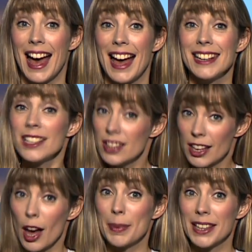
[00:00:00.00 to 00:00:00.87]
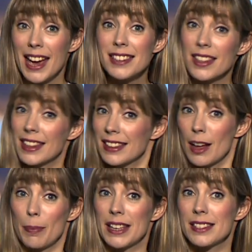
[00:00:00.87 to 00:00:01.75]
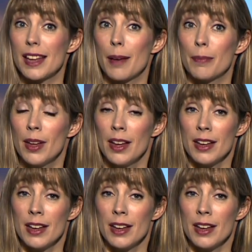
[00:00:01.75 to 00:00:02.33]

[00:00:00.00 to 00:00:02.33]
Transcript: and into the coming days I think there'll be some